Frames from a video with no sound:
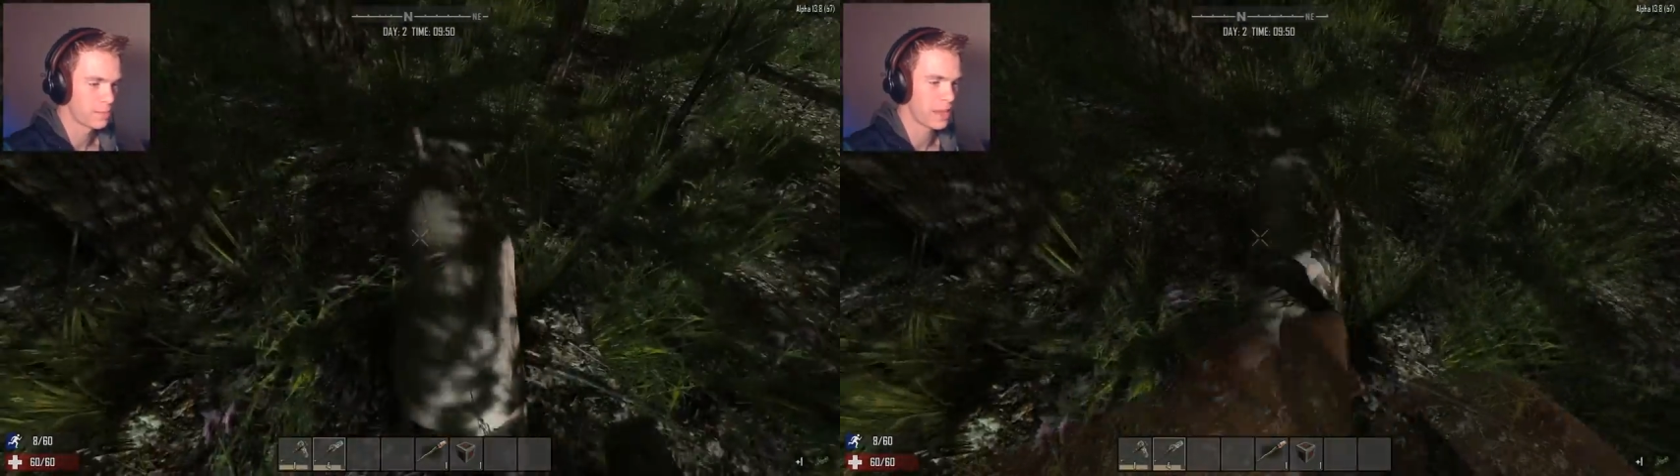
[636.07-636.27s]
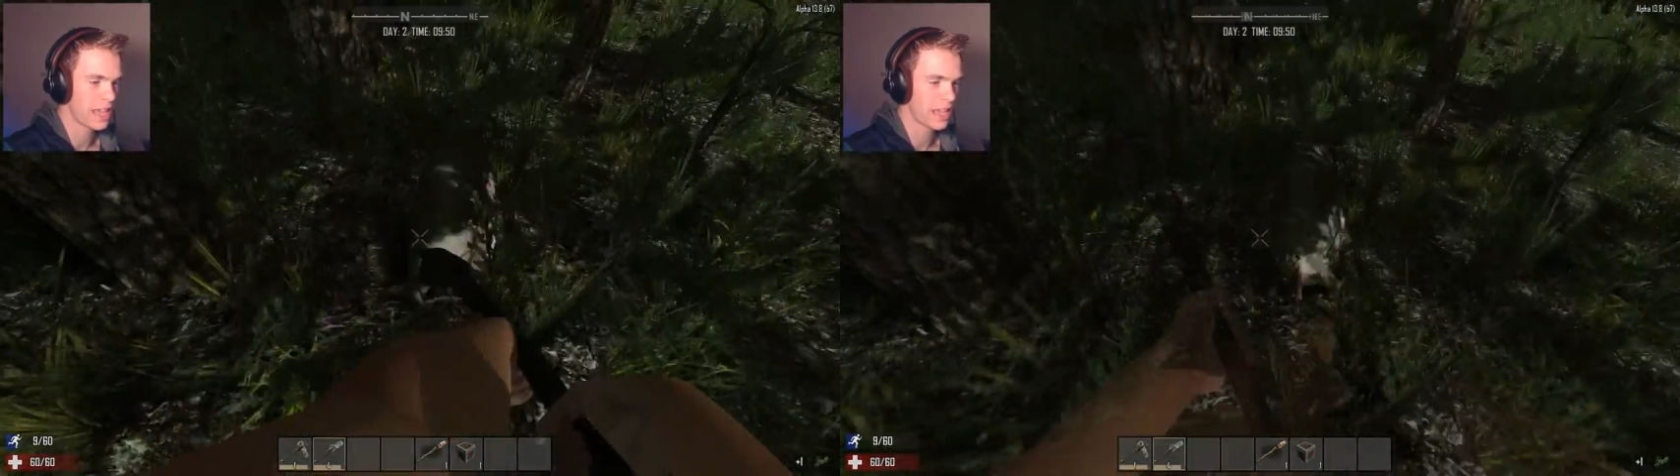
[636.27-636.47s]

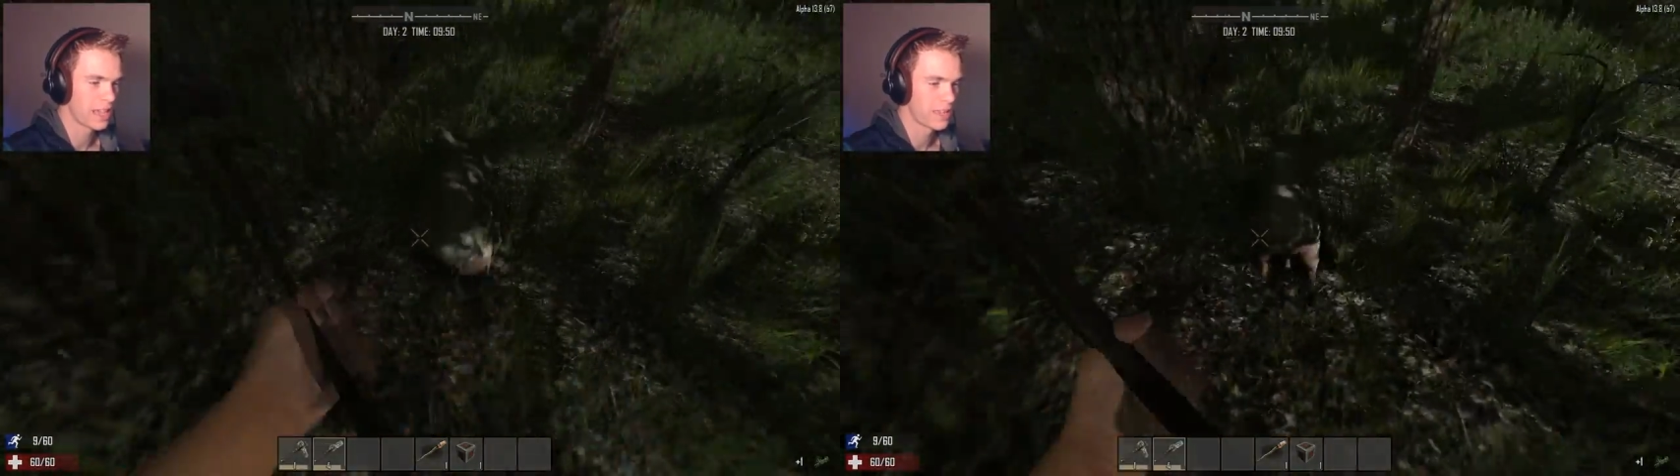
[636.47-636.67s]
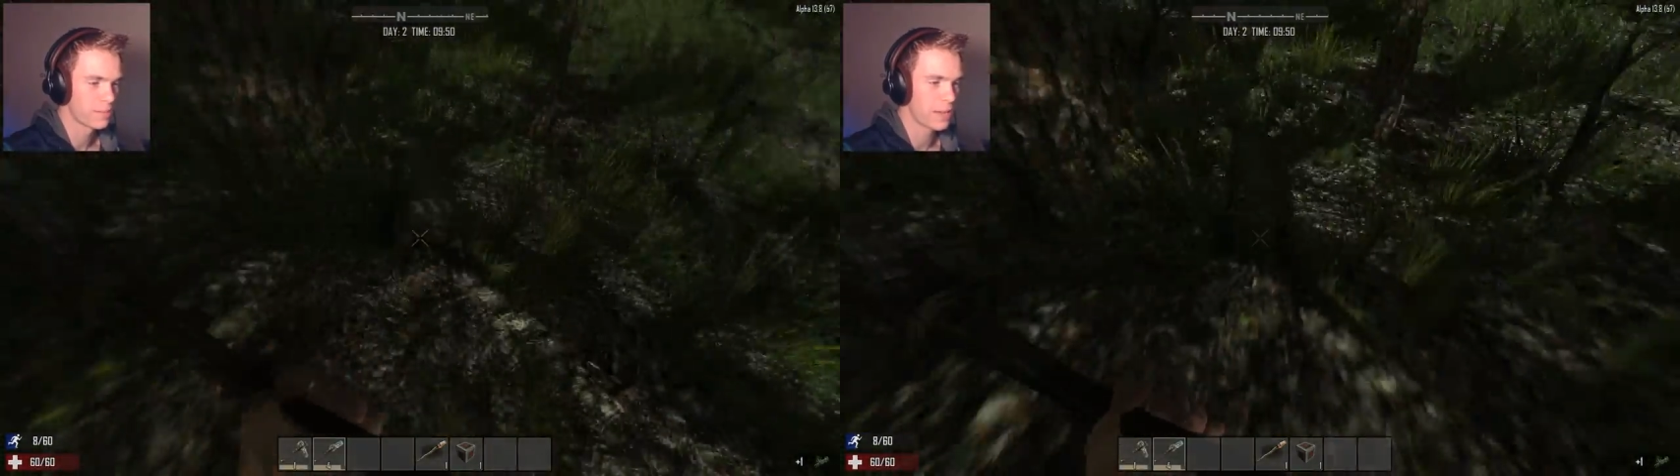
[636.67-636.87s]

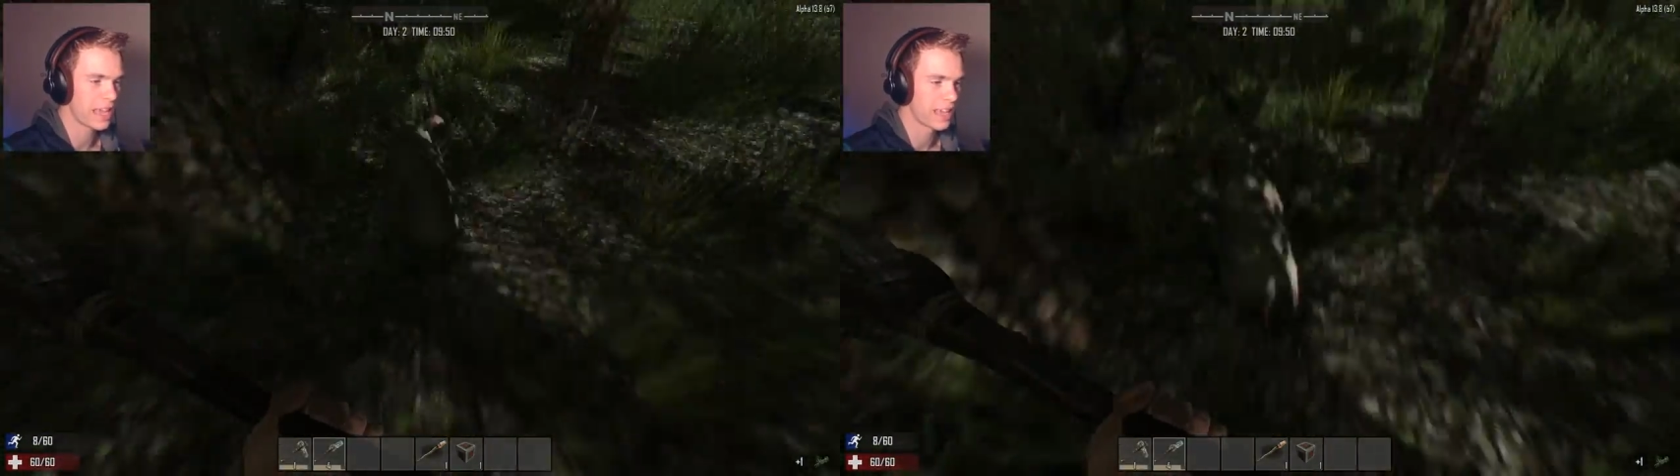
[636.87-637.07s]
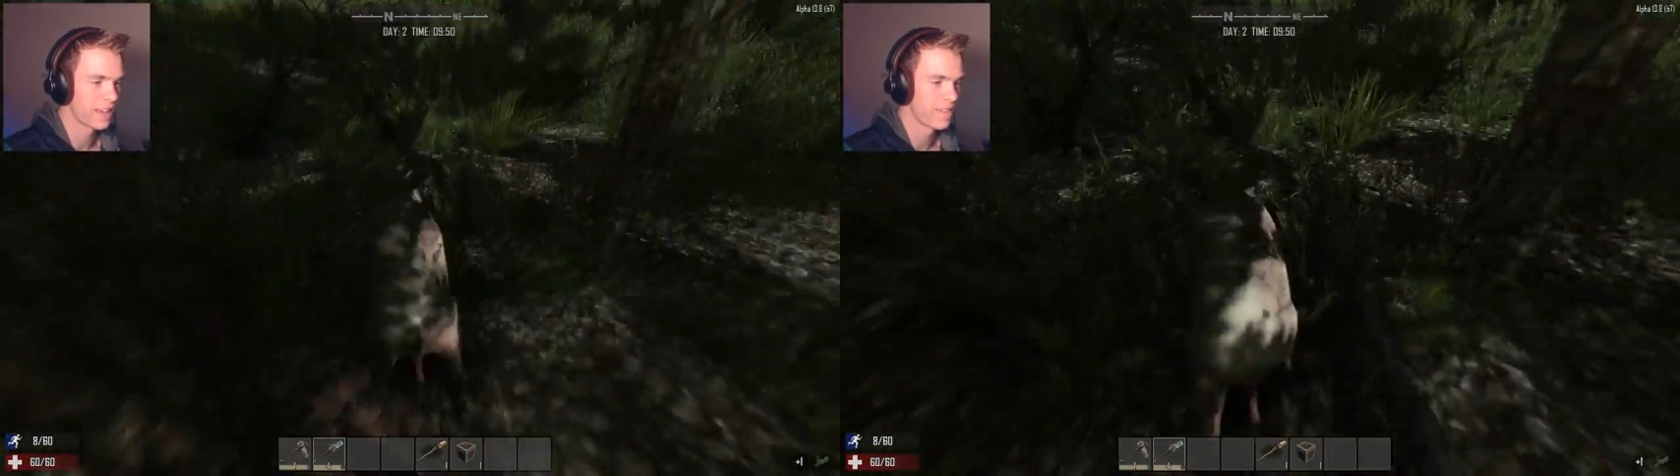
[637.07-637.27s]
Pig!
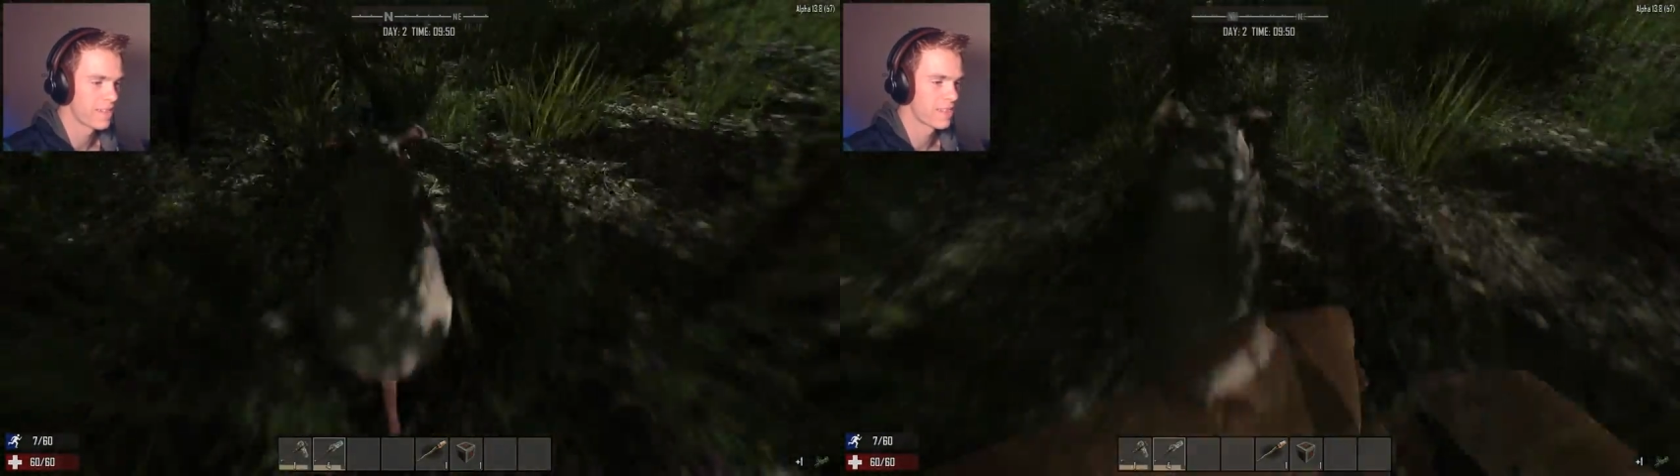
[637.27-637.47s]
Pig!